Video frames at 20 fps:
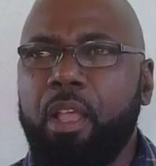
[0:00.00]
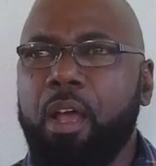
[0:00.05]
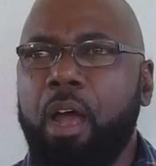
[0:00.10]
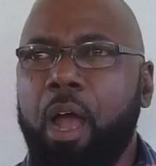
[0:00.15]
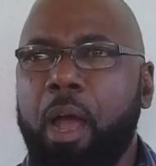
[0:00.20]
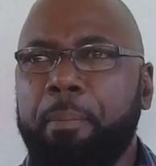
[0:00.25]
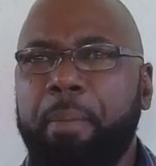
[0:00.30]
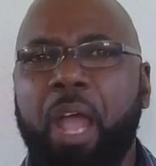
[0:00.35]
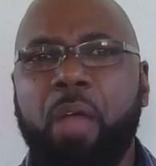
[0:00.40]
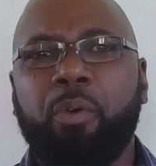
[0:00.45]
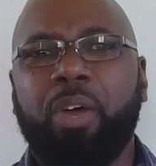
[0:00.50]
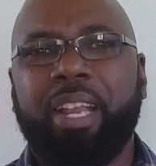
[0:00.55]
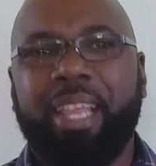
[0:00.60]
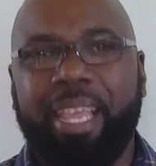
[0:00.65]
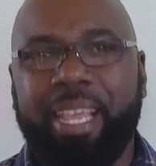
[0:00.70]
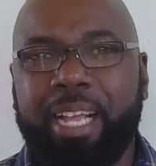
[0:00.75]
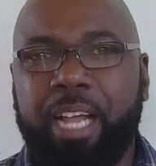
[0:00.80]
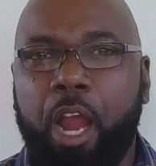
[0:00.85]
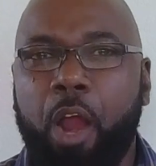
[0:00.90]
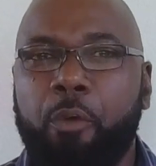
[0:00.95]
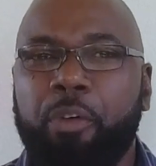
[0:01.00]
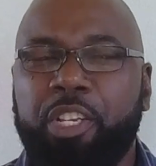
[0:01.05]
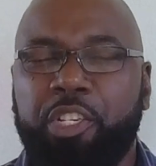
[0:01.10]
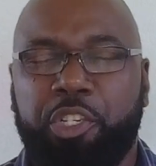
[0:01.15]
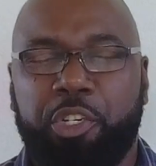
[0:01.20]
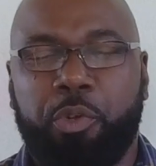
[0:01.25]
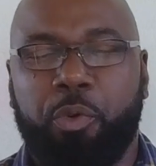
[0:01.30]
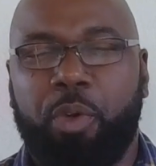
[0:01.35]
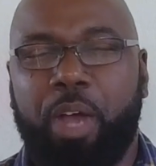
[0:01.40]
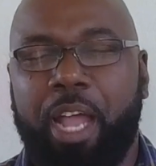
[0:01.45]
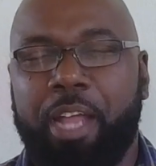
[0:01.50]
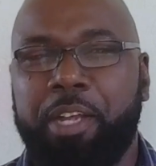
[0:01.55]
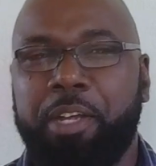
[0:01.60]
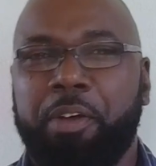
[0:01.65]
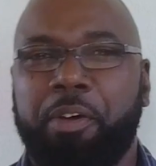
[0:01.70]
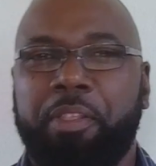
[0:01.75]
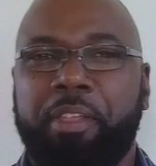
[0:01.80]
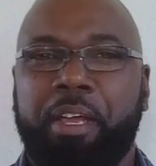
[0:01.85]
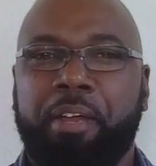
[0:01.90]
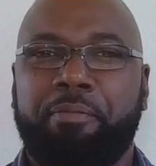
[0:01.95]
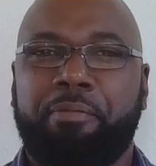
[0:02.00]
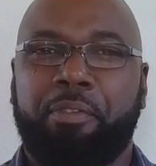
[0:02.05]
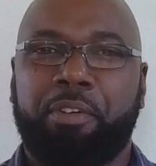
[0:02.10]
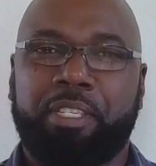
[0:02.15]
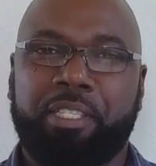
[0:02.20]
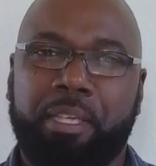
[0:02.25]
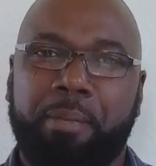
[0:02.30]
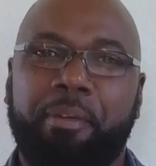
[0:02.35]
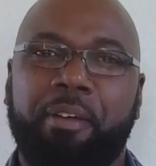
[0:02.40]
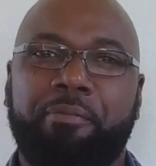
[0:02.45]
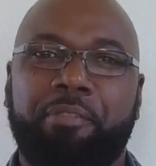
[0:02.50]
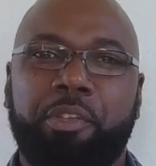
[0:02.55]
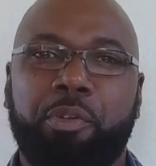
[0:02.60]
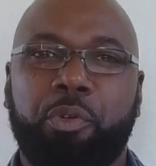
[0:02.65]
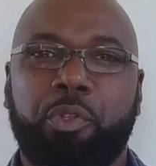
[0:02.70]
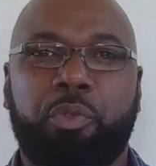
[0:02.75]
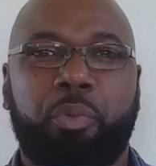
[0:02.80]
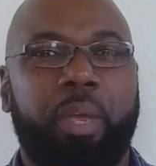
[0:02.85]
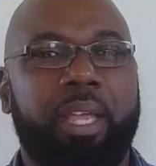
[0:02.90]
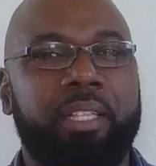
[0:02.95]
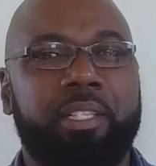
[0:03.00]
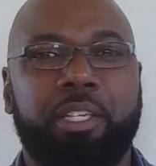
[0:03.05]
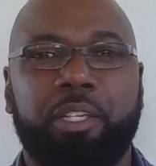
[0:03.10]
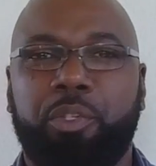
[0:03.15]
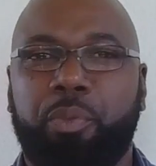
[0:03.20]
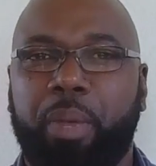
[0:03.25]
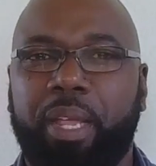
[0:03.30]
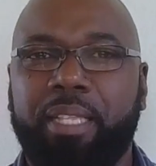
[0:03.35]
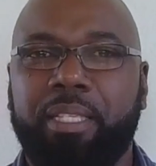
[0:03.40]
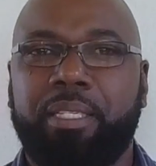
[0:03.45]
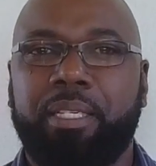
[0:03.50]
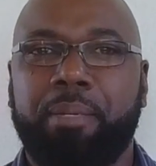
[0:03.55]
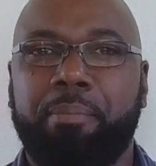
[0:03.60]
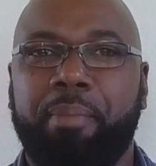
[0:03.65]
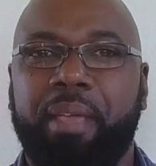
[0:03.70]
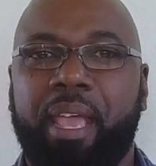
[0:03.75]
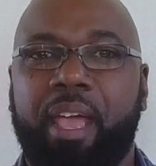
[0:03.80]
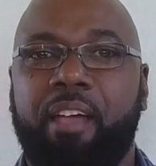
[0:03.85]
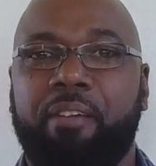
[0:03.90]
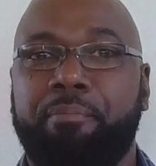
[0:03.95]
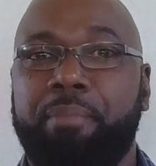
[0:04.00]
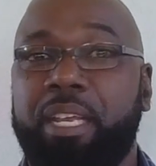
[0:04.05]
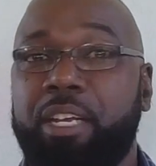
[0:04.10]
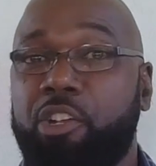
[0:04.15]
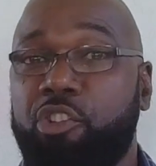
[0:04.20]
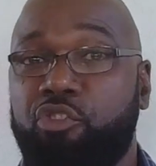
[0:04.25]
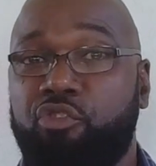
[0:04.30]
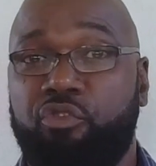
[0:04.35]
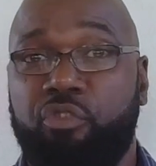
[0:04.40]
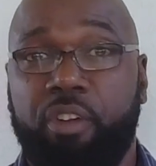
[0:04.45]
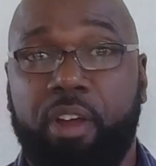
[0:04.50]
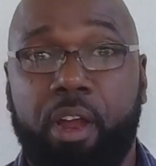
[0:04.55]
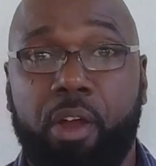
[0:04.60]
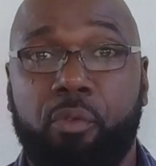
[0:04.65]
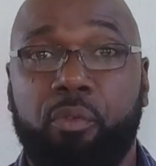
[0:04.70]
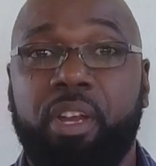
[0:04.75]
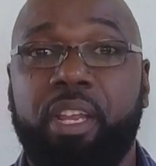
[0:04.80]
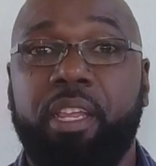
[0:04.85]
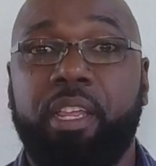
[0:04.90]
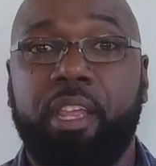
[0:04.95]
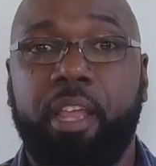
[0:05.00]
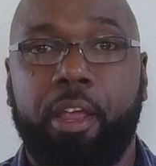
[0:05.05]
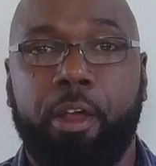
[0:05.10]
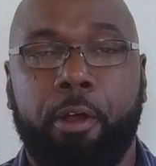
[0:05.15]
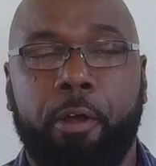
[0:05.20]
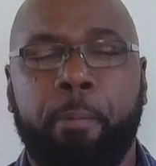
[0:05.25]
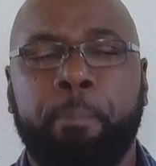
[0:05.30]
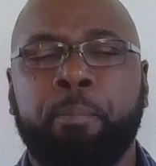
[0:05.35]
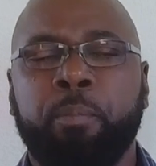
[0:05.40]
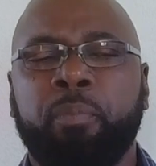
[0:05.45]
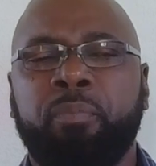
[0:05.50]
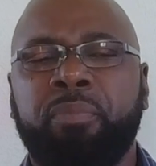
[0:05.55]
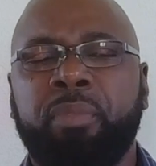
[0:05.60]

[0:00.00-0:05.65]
I want to encourage you. I know that for some of you, 2020 may have been a dreary year.